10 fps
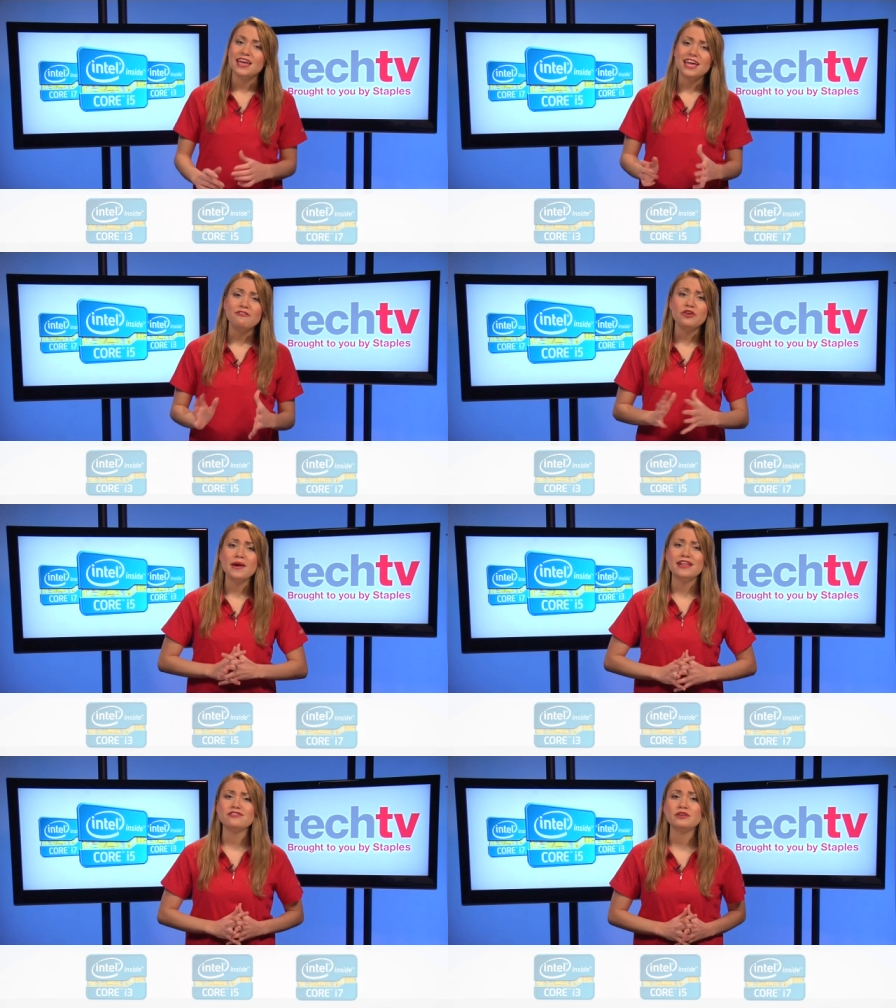If you
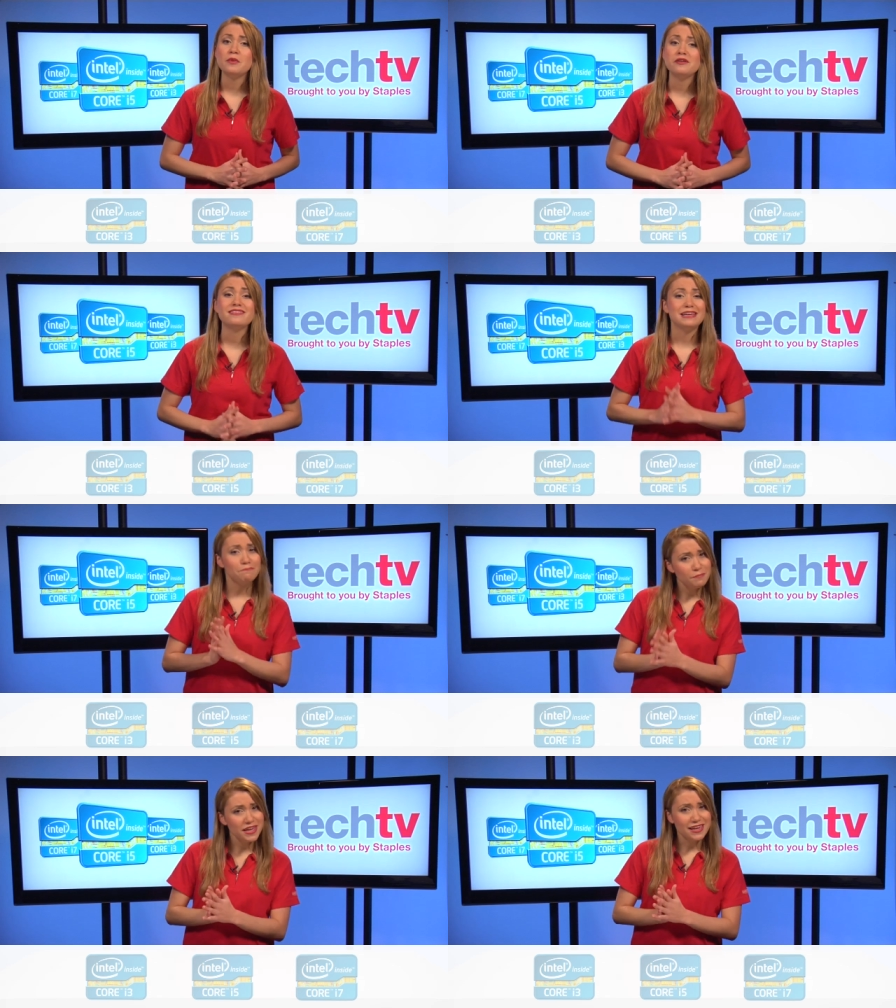answered mostly
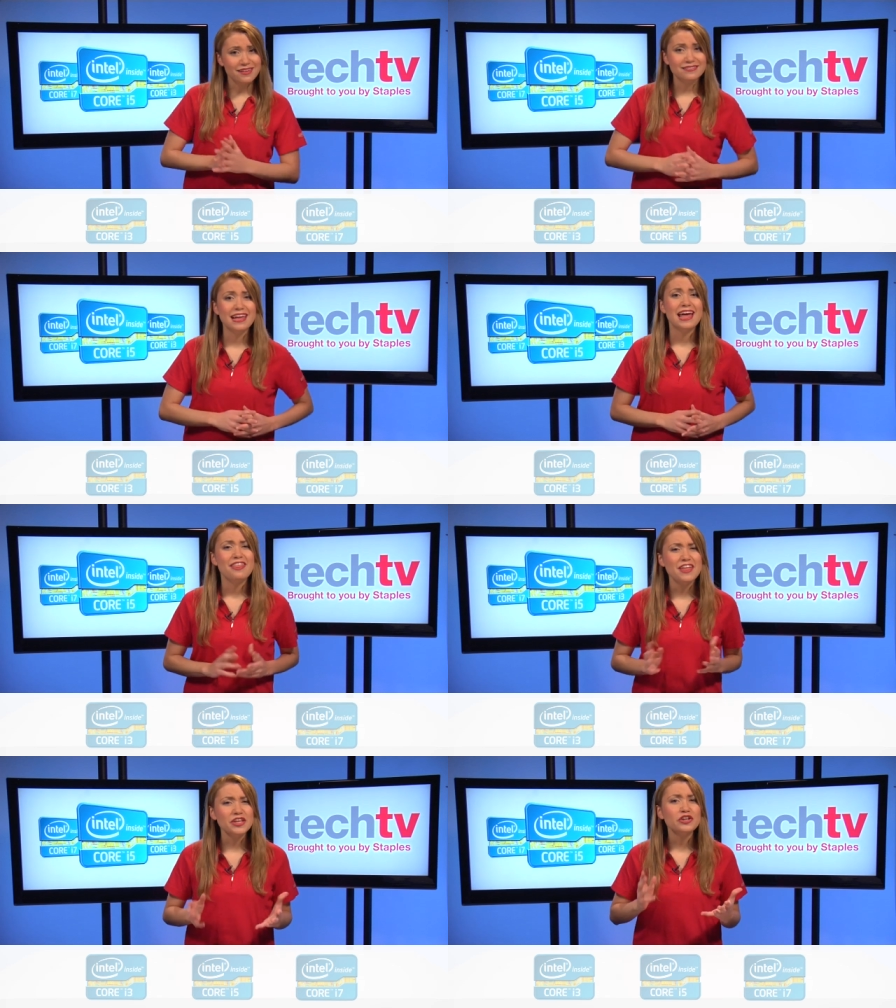B's,
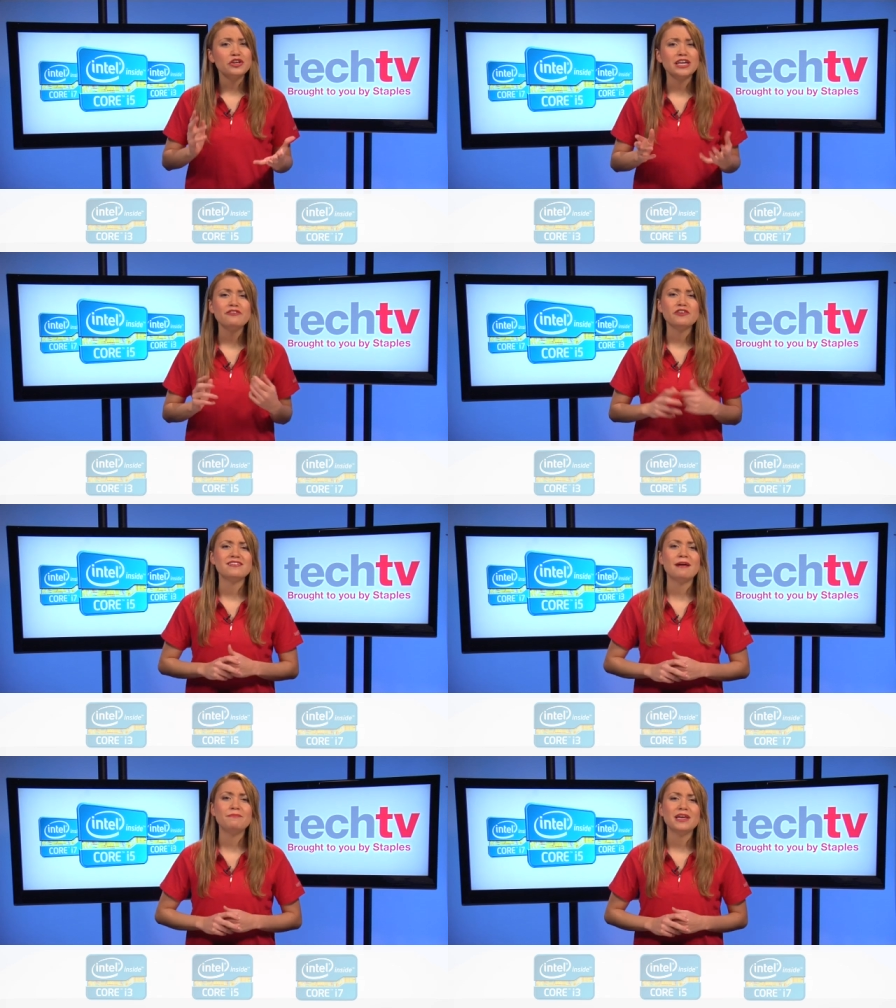then you're looking for
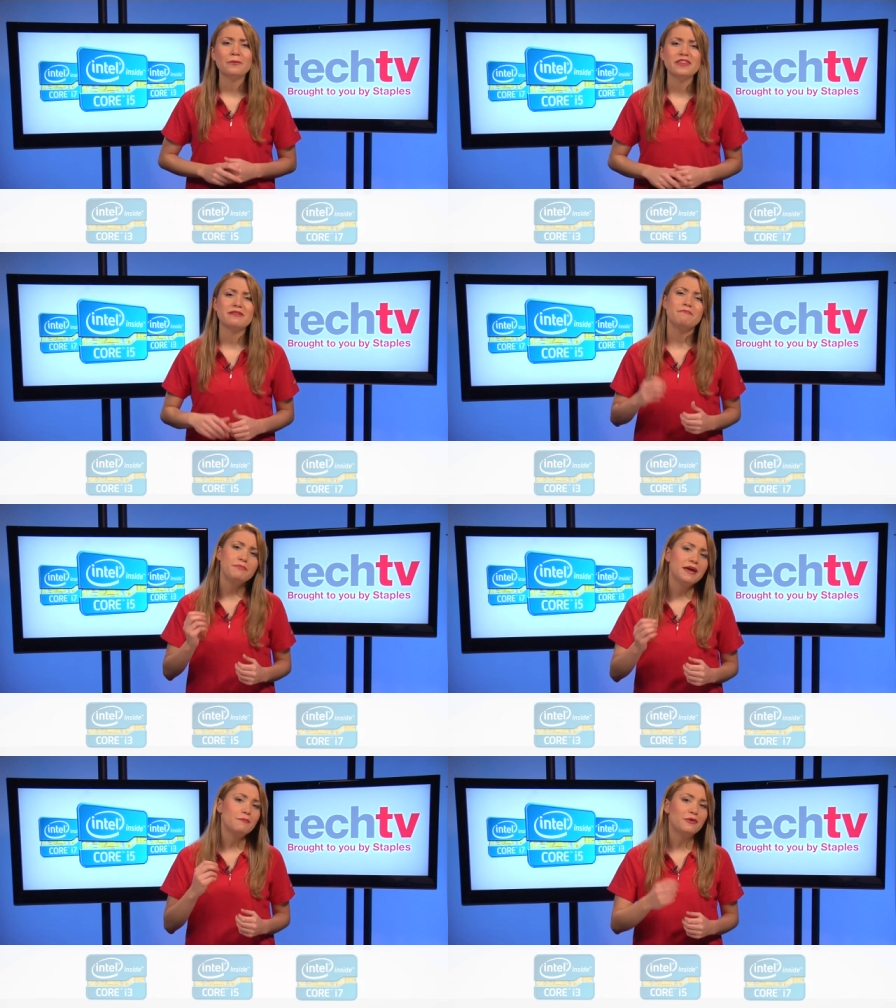something with a
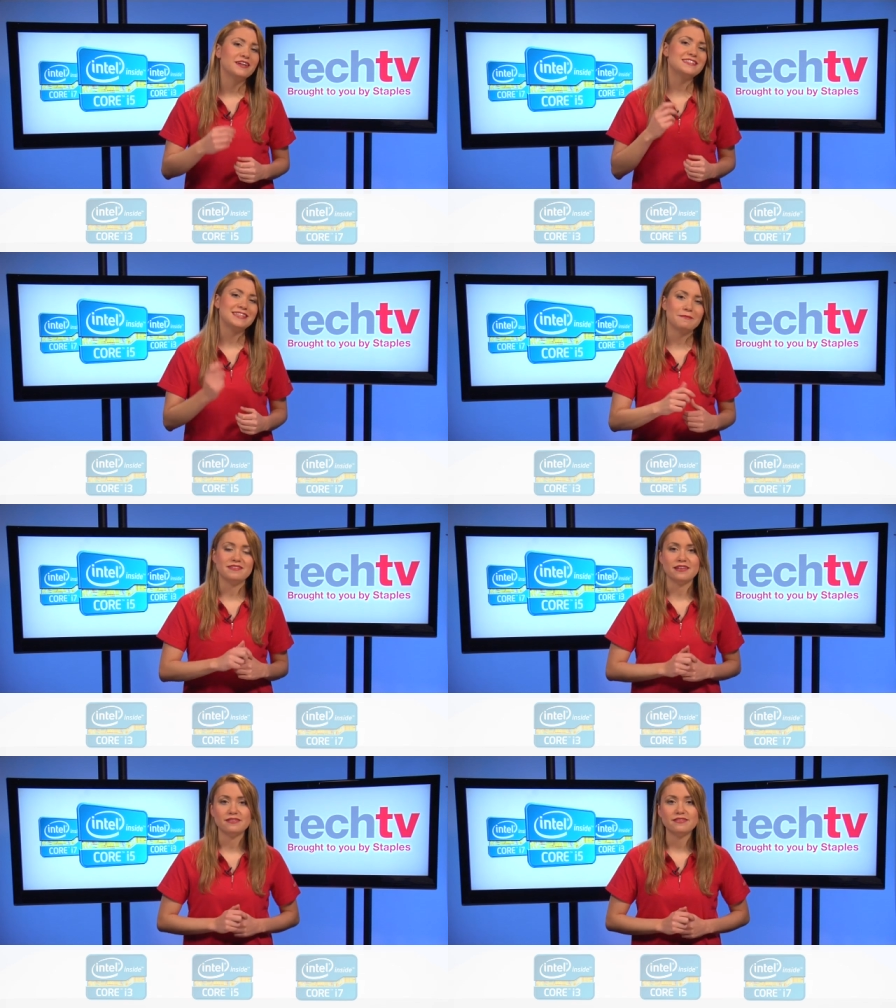bit more
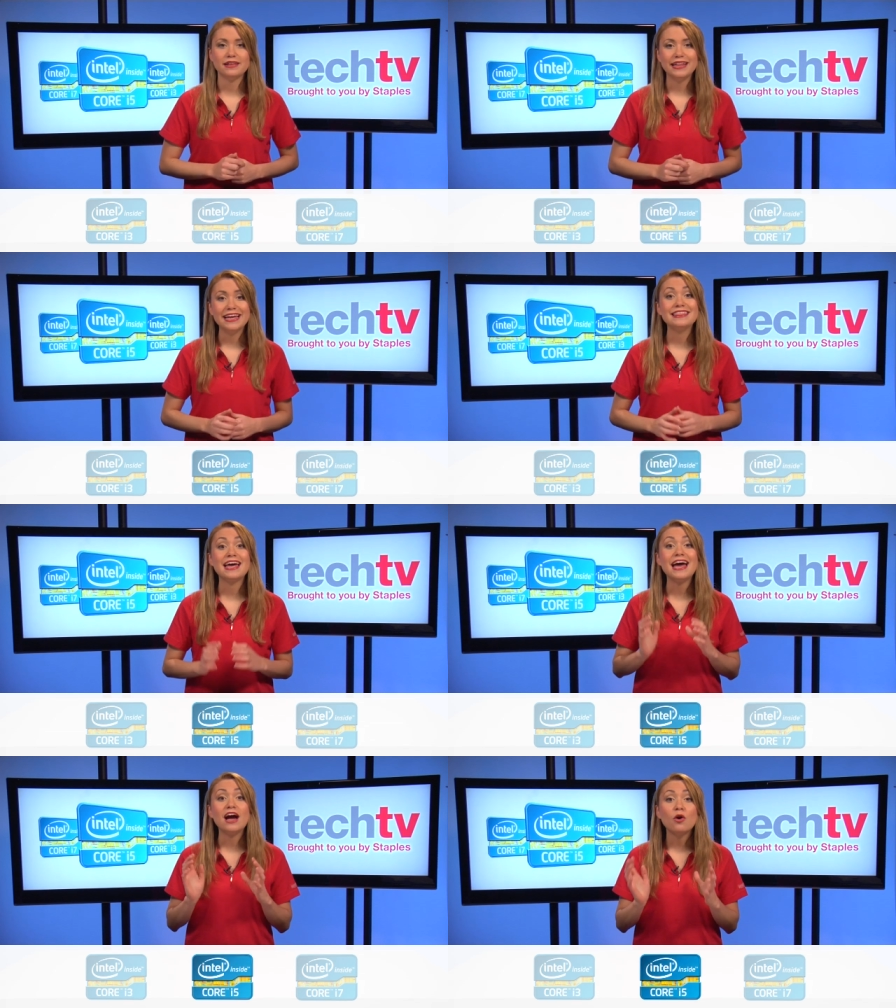substance, like the
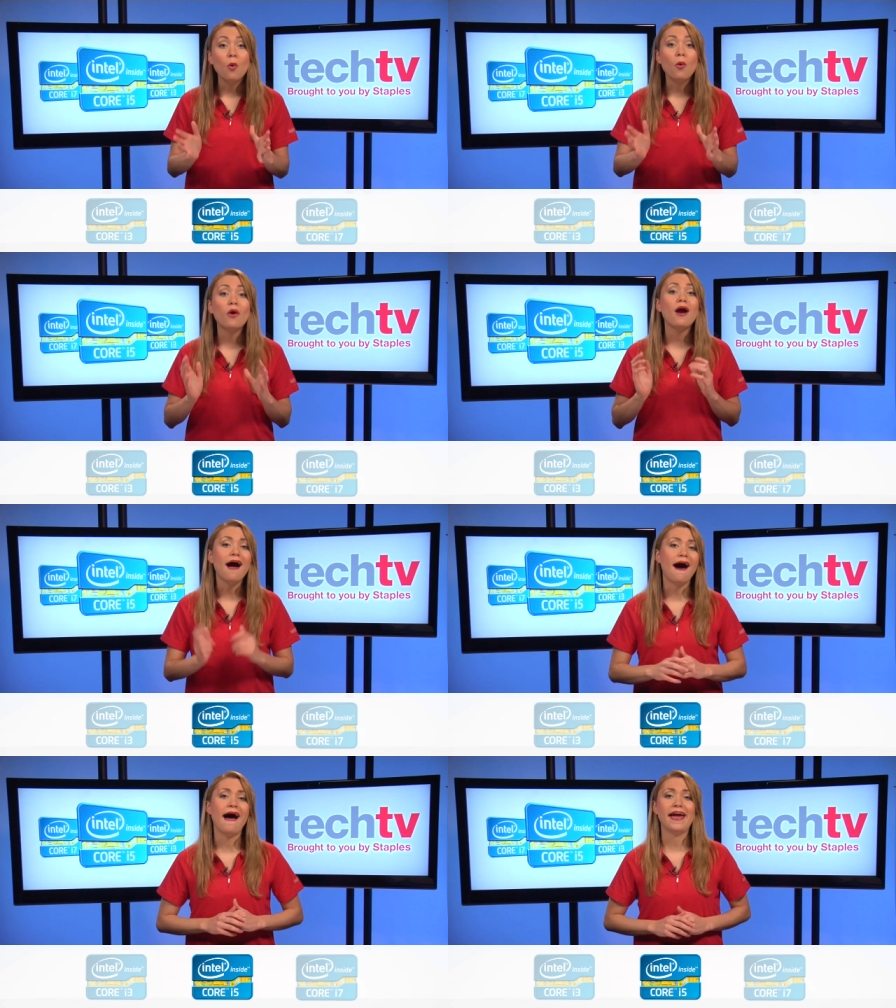Core
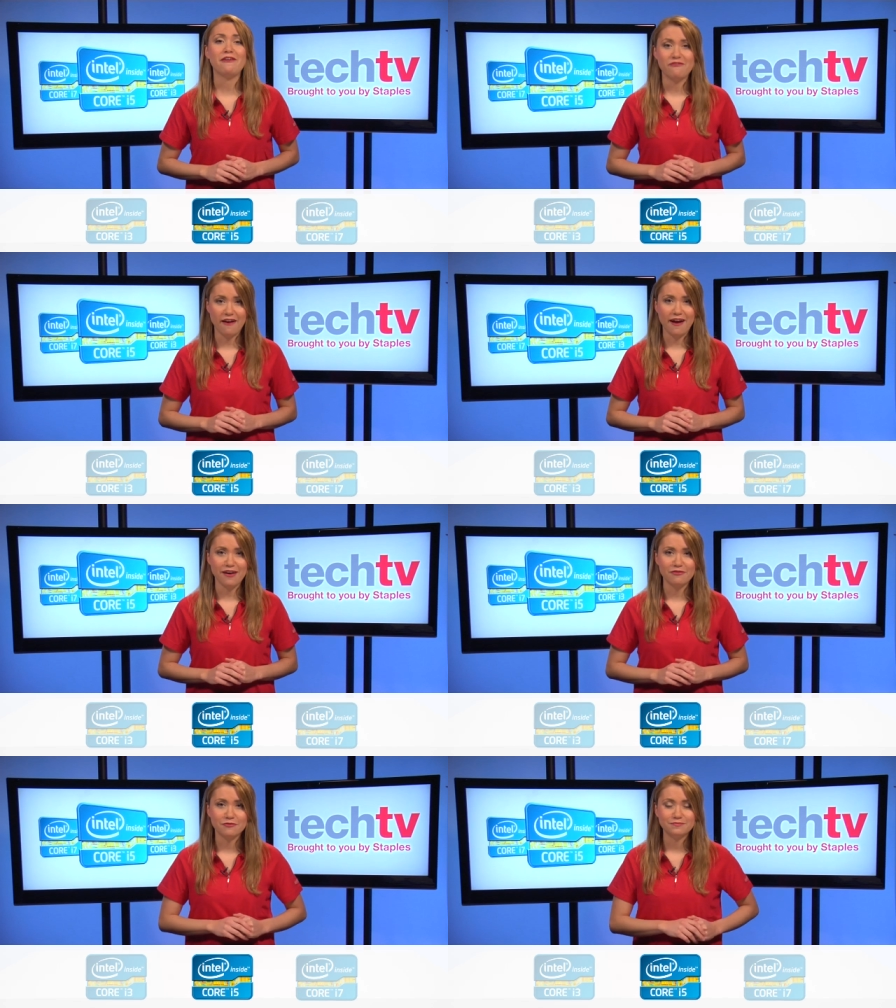i5.